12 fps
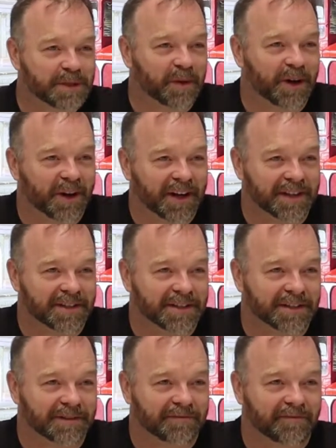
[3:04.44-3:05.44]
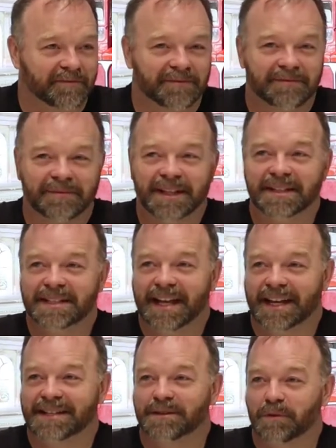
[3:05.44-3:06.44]
behind you? Because
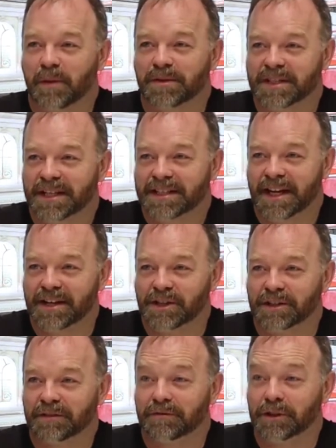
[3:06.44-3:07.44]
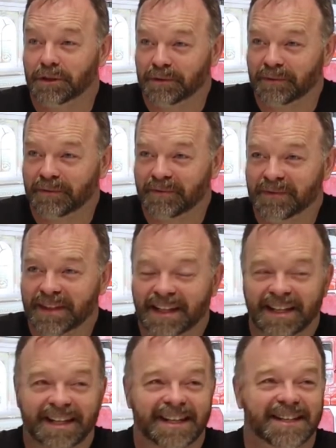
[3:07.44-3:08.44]
that's a representation of you.
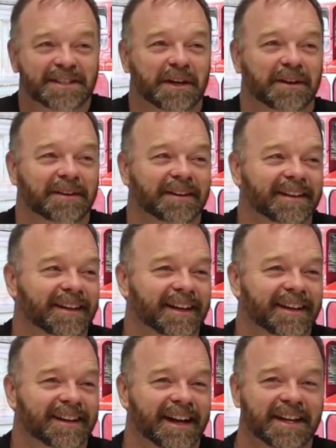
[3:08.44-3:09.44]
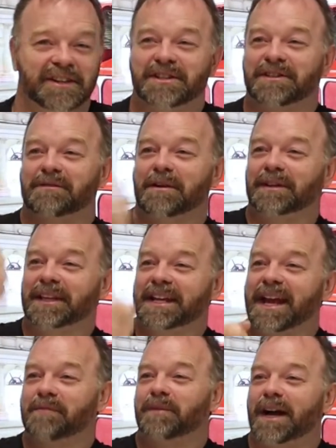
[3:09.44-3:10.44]
So are you just throwing the
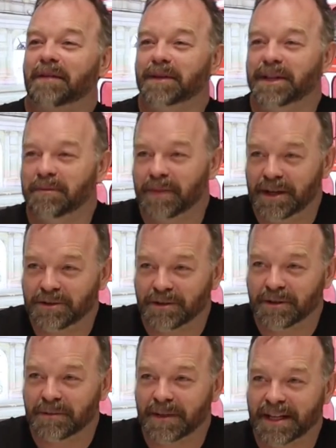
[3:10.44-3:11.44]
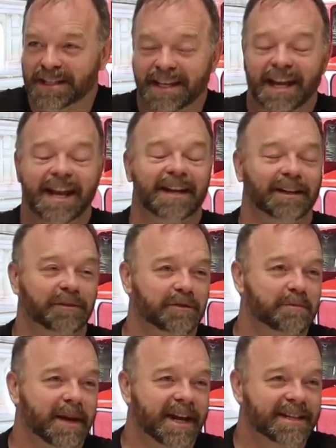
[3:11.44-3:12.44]
camera up in your bedroom and it's a hell of
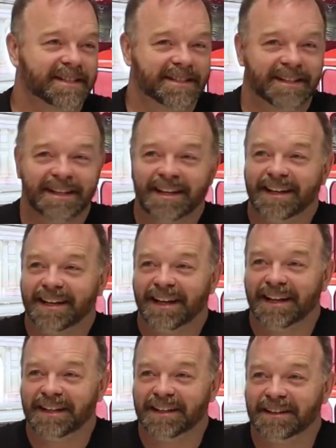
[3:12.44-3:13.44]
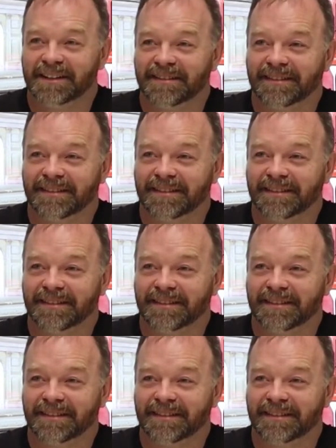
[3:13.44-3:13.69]
a mess and you